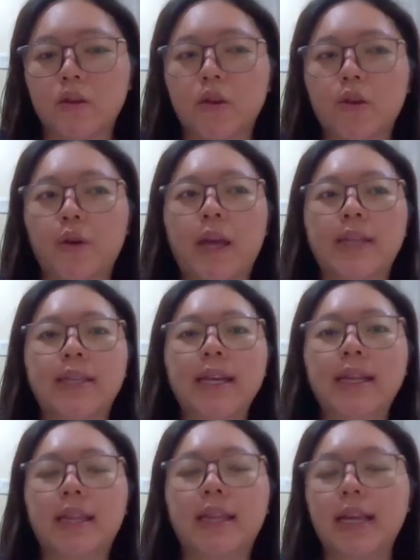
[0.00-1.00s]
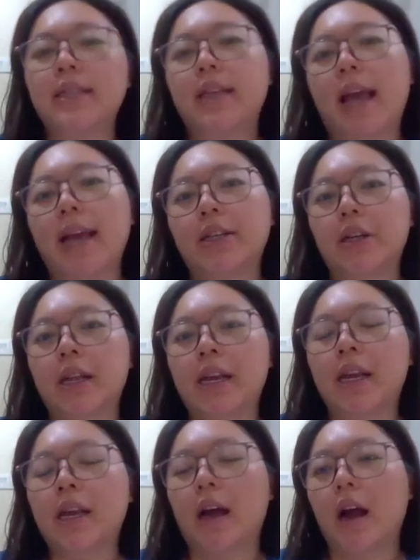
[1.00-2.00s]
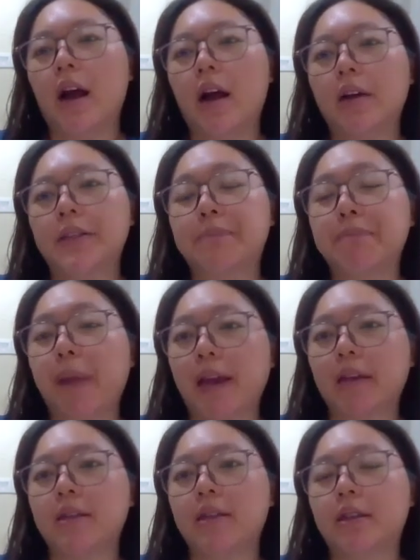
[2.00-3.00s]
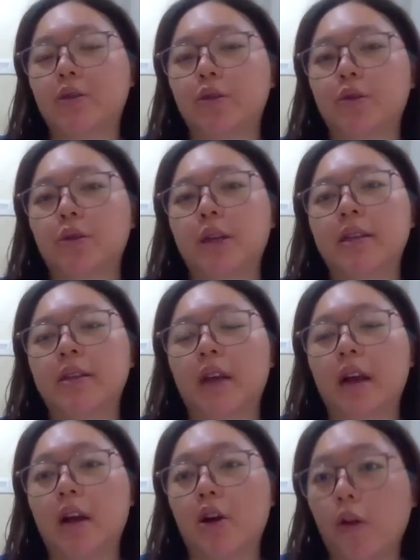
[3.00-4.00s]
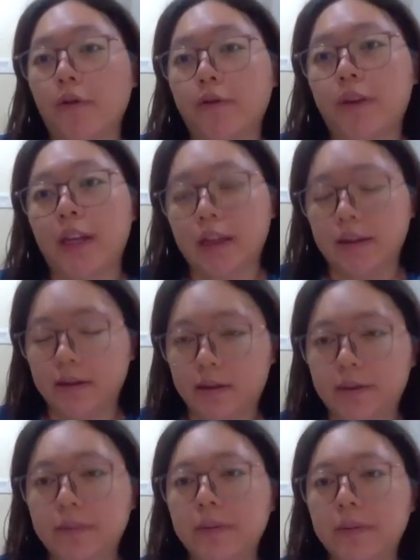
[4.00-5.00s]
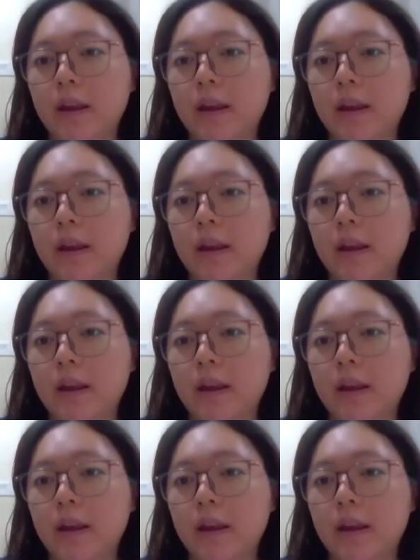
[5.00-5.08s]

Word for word: So you can say this actually uh spikes students' uh confidence.